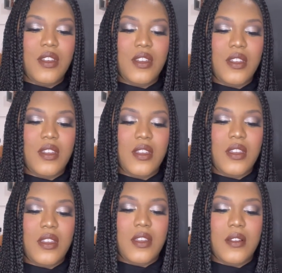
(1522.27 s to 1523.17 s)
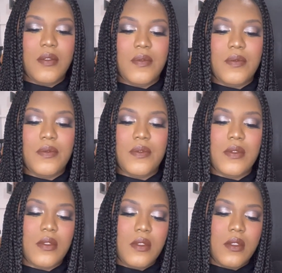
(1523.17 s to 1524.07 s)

(silence)